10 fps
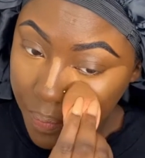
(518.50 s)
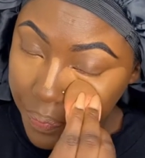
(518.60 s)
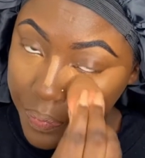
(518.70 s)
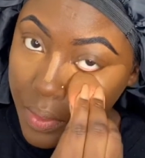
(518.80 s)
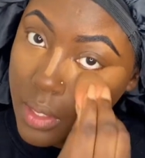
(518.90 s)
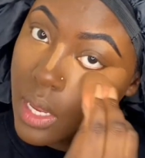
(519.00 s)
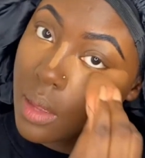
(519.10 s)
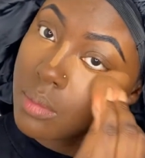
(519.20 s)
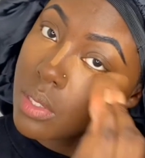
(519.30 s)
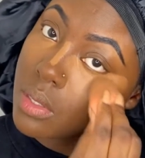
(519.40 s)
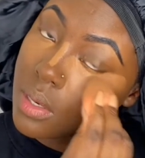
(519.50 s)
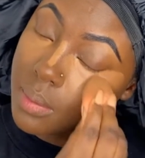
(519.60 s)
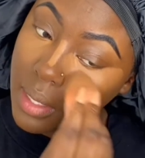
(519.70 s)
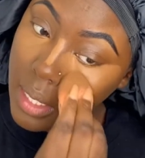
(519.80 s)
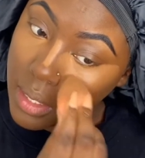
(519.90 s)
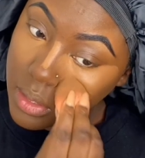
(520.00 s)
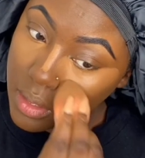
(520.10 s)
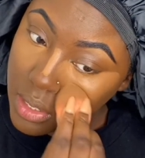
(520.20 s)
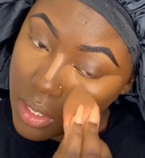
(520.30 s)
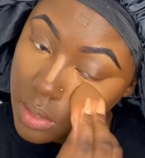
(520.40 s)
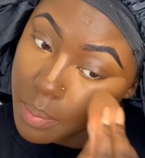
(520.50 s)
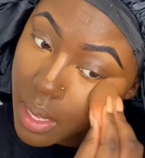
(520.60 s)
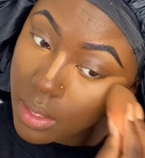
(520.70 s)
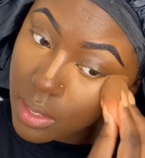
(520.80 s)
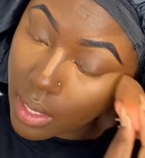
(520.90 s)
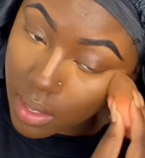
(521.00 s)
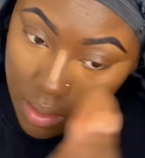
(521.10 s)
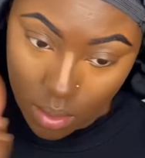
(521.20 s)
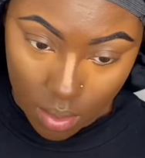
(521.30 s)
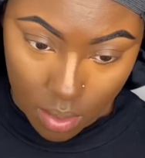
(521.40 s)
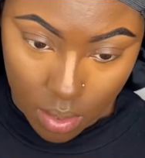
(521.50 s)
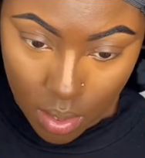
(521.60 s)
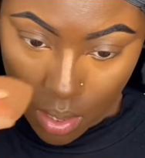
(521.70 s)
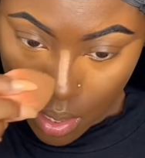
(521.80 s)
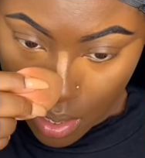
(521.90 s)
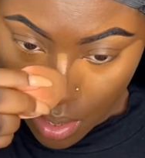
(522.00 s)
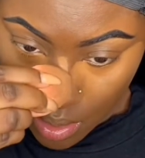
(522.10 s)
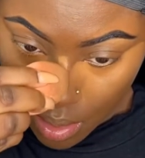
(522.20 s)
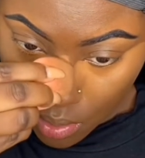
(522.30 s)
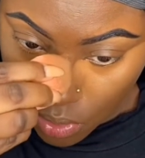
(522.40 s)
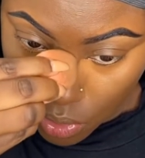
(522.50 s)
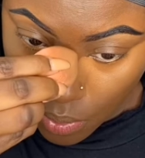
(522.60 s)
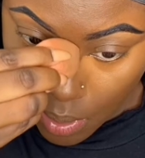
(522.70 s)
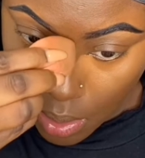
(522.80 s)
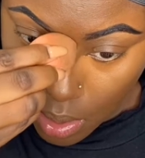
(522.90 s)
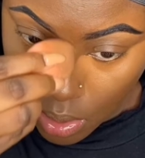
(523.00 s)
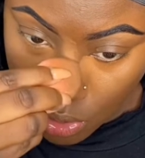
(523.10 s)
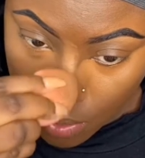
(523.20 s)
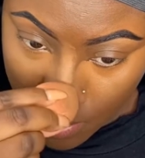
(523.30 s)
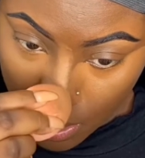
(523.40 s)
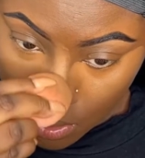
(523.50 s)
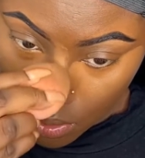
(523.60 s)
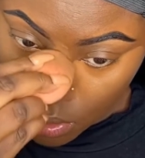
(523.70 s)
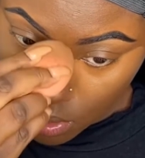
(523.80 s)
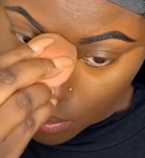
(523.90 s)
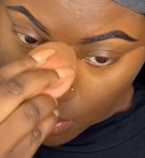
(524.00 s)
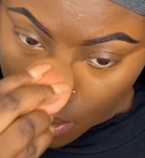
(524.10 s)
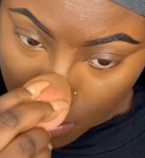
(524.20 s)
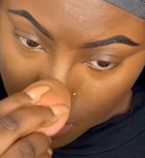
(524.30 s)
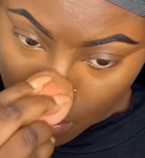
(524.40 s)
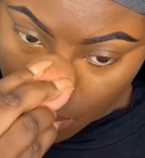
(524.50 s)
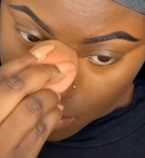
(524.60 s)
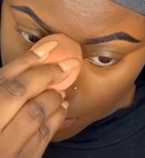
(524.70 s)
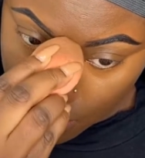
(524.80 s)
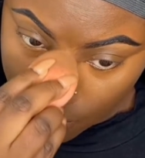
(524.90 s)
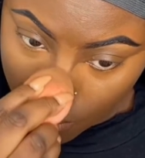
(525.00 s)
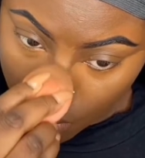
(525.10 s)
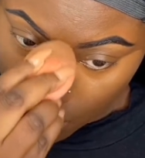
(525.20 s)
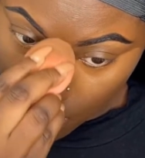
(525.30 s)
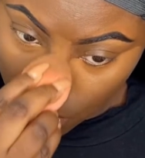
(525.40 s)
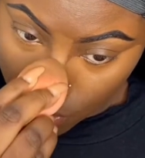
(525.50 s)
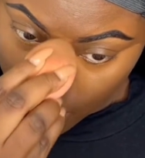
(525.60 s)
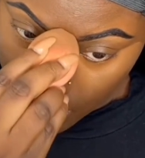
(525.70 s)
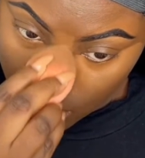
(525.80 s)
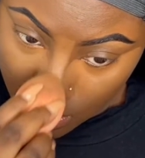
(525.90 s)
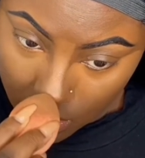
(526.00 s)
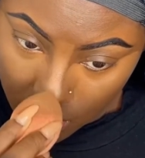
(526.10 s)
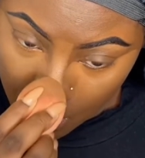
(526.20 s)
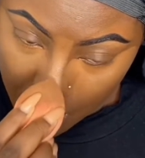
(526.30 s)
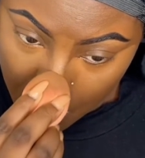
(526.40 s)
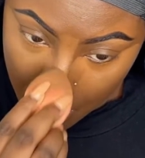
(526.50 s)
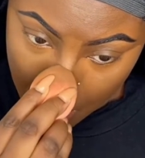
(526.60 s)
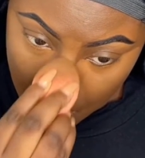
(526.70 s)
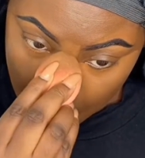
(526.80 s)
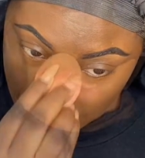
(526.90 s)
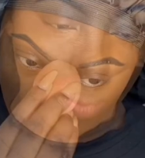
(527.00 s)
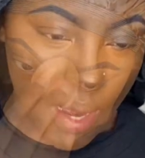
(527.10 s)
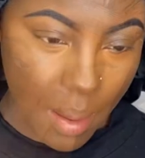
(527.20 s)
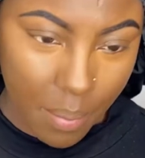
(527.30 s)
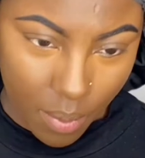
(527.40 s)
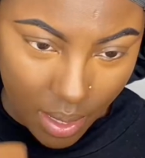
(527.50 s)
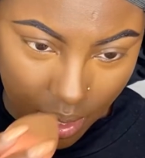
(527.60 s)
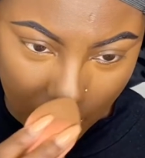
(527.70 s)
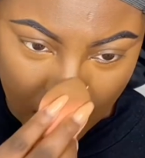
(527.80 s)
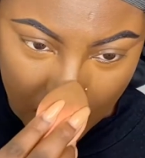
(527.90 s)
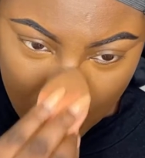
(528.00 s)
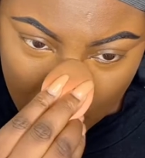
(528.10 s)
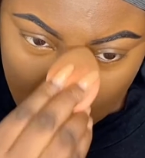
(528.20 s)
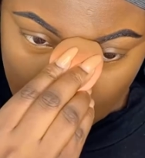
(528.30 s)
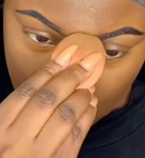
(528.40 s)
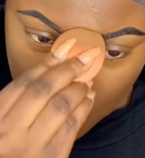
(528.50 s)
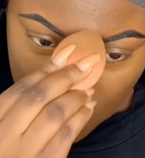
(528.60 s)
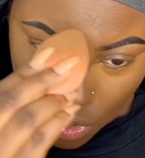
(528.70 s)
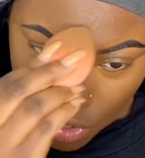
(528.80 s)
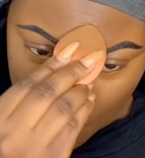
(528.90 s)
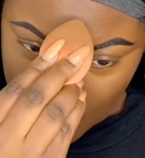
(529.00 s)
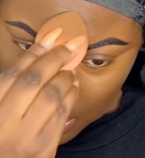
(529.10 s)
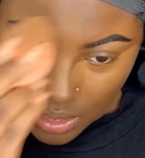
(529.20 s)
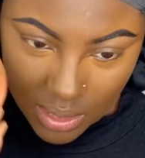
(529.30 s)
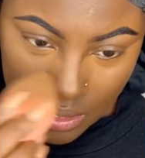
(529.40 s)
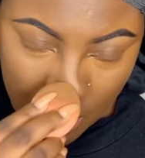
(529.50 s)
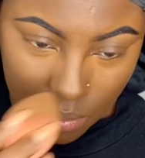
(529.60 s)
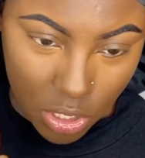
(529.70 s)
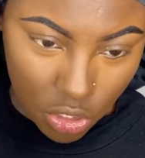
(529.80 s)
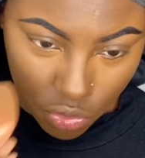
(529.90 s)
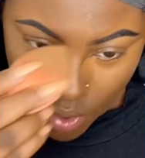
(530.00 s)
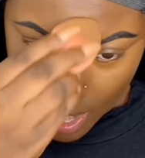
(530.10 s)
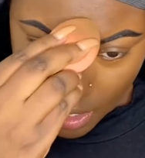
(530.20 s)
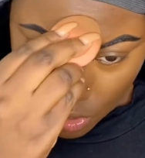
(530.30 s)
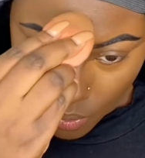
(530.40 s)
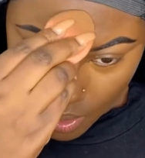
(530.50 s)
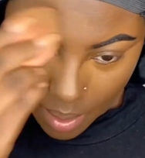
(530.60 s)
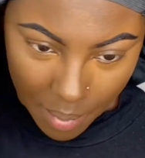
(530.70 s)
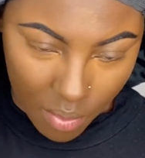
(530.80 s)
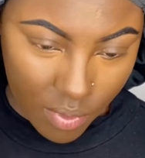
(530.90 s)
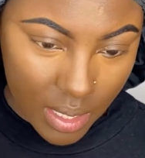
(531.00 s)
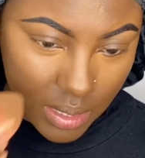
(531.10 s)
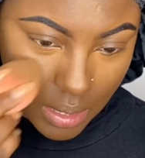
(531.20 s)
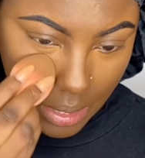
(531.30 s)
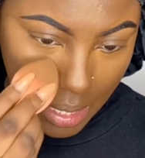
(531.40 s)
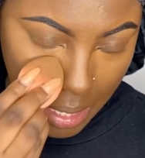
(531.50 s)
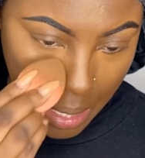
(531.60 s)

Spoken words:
And yeah, I'm just going to begin to just pat that in. I'll just quickly do my nose as well before it dries. When I bought it, I don't know, it didn't seem to dry as quick, but recently